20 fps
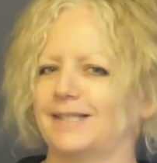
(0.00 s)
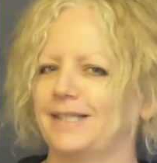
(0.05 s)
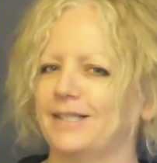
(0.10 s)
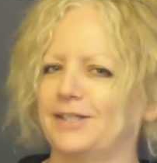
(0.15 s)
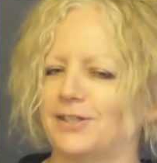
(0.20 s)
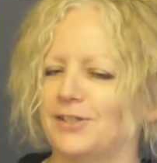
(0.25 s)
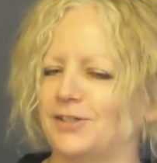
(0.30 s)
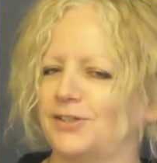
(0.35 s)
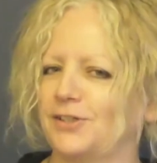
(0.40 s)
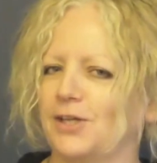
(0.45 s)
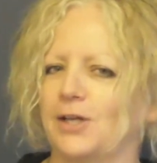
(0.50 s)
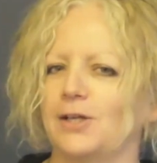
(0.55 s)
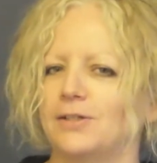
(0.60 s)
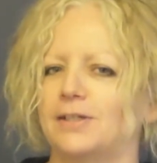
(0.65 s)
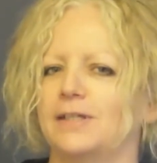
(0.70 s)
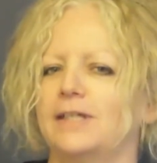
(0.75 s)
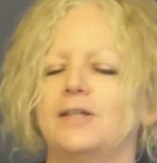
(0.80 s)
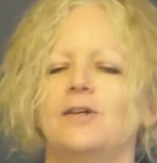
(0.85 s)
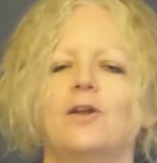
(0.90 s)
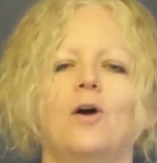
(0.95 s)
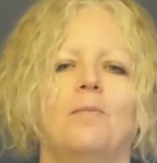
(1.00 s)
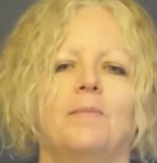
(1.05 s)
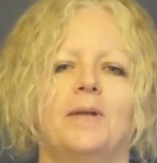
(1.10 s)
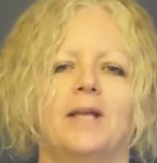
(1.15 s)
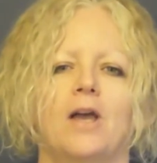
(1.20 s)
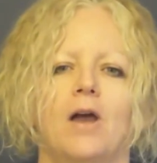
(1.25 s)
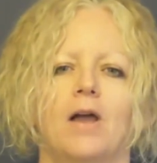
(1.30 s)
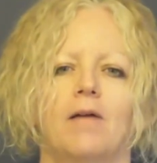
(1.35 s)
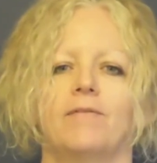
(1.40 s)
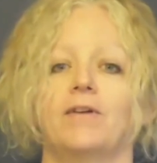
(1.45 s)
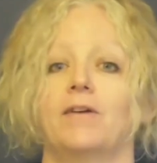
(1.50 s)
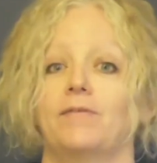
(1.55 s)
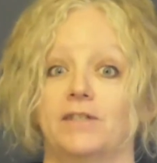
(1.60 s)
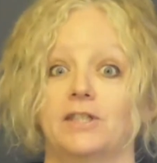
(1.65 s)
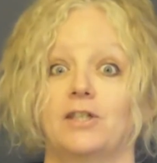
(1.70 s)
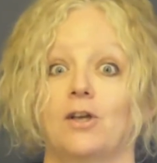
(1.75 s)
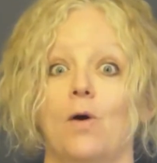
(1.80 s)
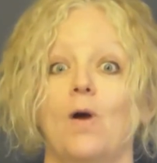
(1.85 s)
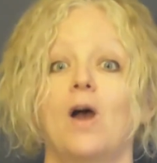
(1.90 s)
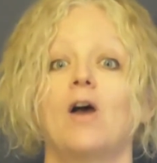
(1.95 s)
This is certainly not me having
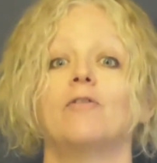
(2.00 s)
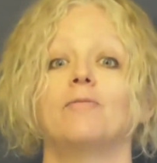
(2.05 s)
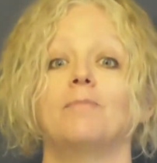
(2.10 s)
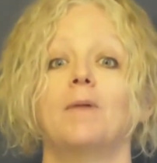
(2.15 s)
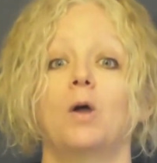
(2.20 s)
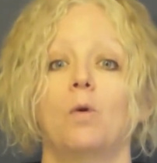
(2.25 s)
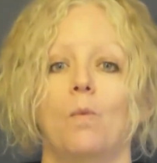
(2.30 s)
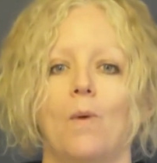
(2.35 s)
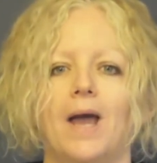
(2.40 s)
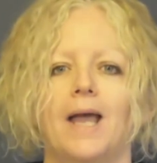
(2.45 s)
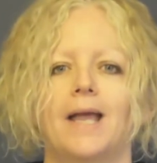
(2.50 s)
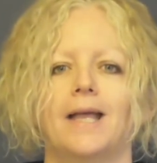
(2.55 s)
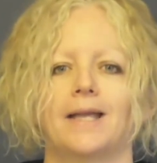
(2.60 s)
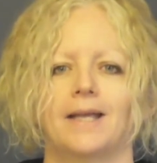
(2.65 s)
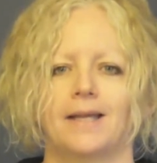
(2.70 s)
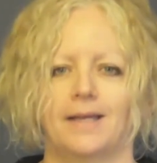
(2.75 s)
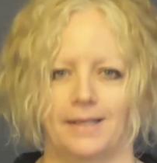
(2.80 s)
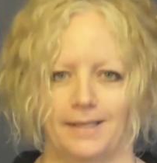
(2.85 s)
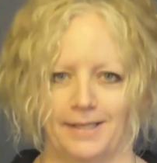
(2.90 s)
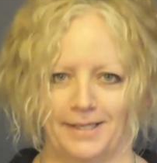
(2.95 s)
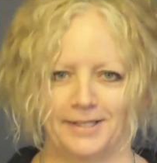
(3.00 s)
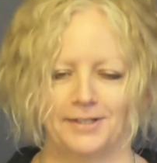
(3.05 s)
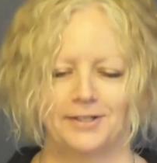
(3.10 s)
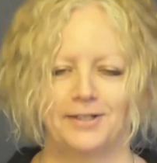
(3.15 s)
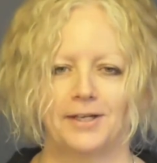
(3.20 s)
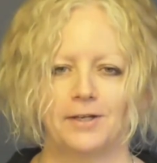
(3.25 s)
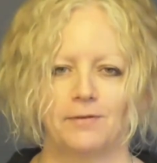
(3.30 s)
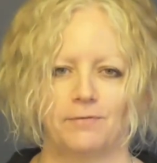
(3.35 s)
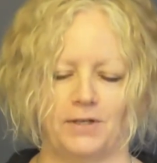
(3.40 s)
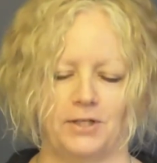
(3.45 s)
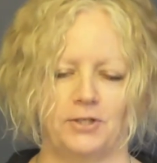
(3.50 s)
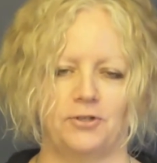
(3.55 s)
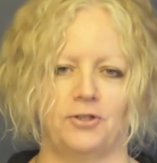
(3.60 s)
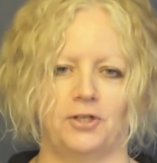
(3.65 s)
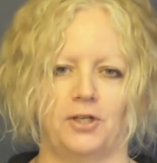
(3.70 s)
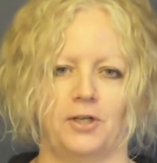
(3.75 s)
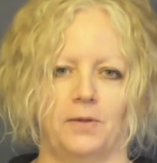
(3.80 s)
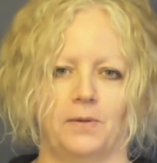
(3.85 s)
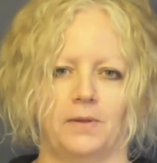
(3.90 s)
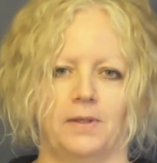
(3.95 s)
to go out of my way to convince
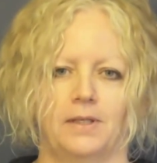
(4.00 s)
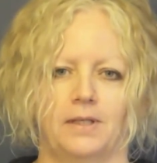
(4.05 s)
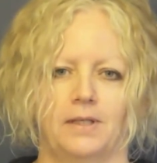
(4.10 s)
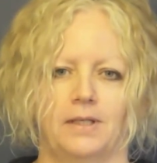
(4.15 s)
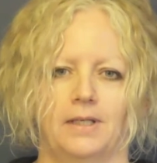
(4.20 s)
you.